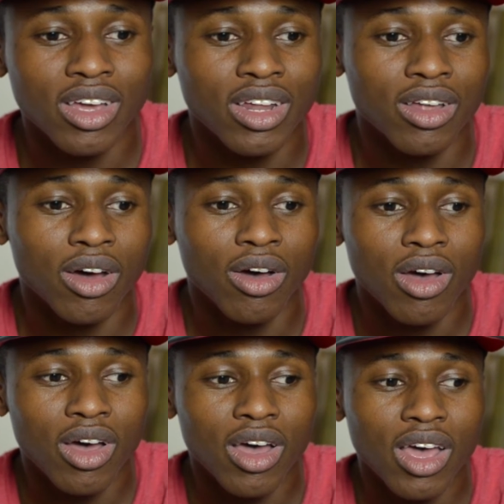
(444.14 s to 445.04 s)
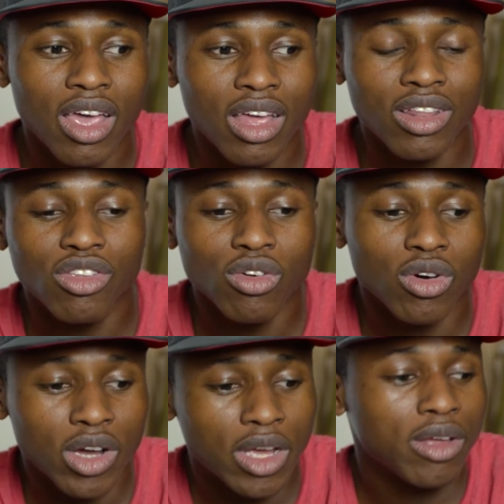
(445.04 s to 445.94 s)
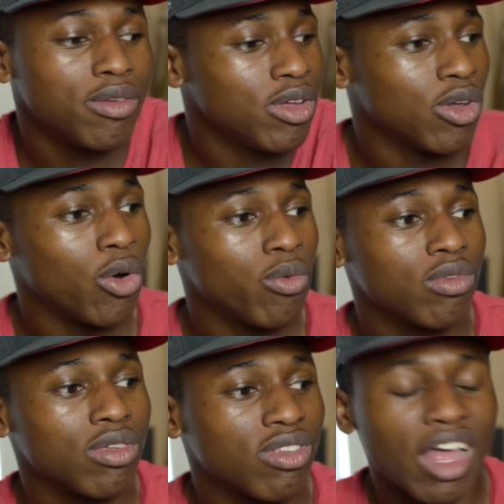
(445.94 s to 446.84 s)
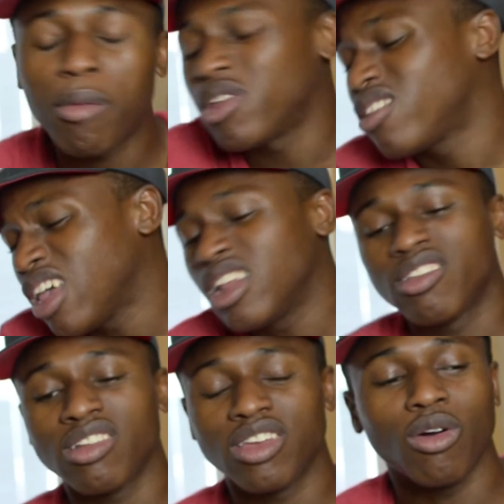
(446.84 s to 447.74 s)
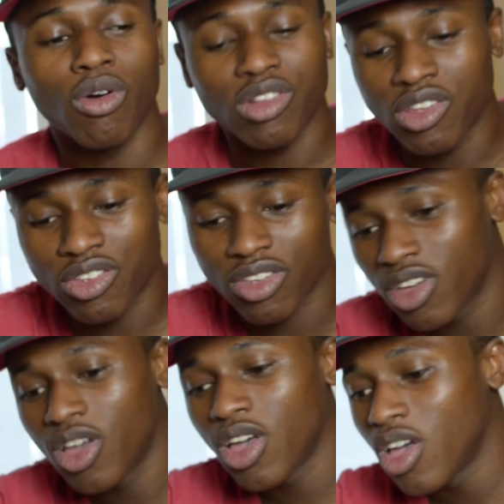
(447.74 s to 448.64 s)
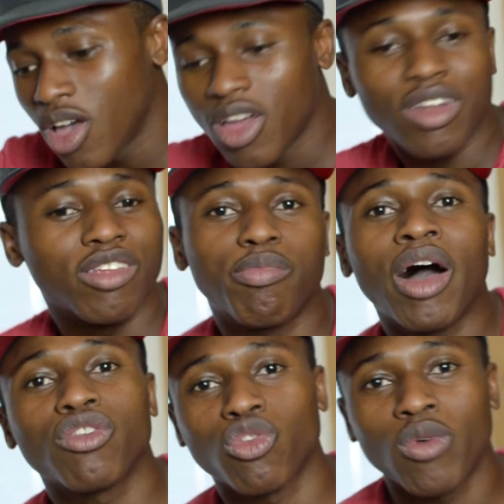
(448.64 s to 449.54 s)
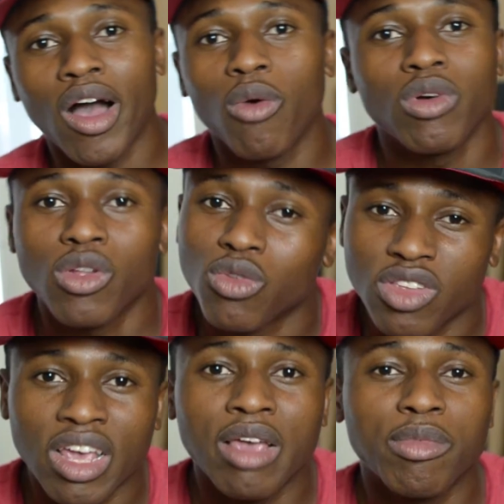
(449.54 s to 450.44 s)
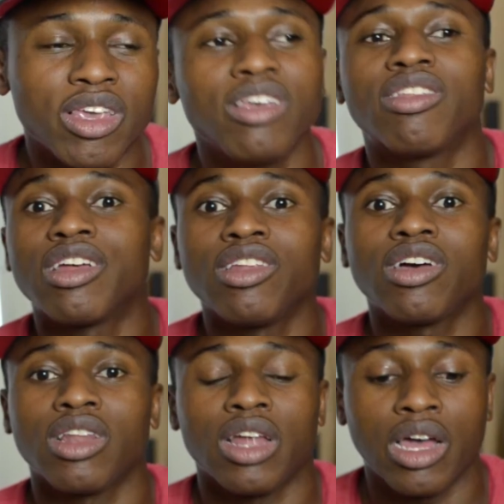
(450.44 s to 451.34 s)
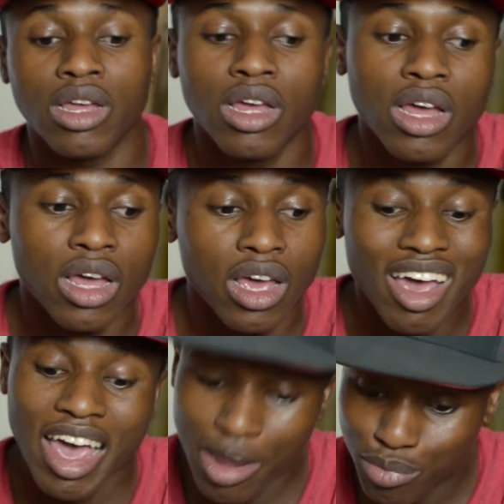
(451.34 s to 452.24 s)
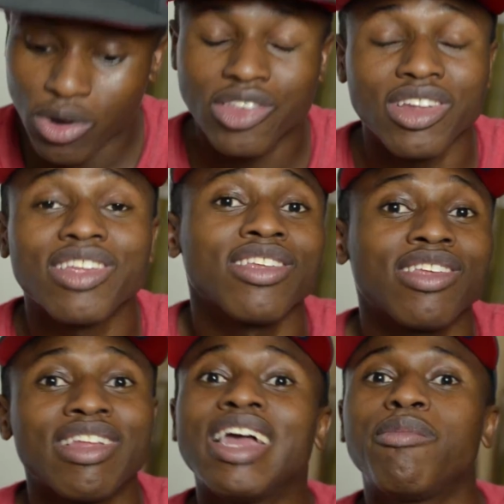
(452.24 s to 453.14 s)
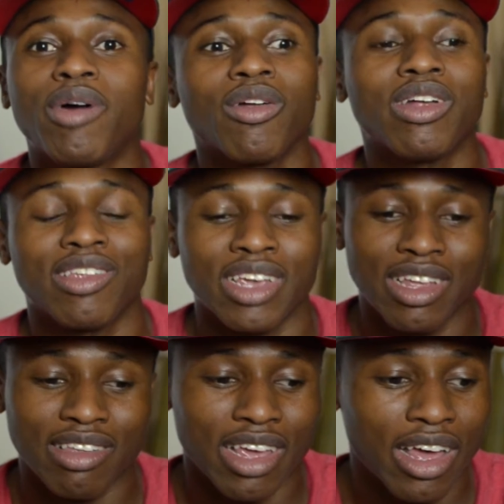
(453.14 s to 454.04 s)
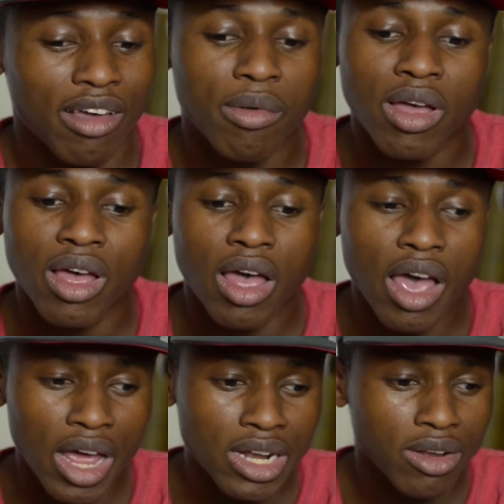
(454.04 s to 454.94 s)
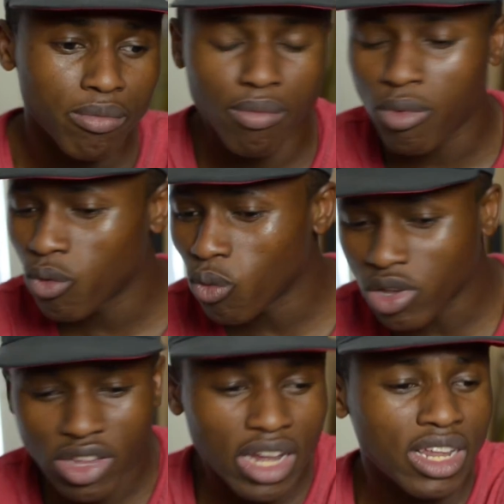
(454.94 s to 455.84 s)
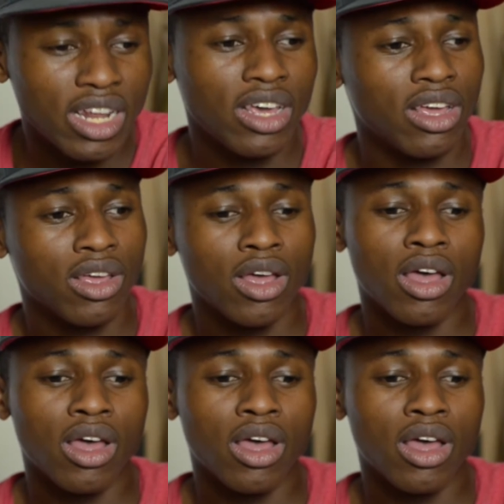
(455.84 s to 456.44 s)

into a, you know, simultaneously, or just bounce around with those same keys that look alike, and pressing the same pedal at the same time. And once I did it,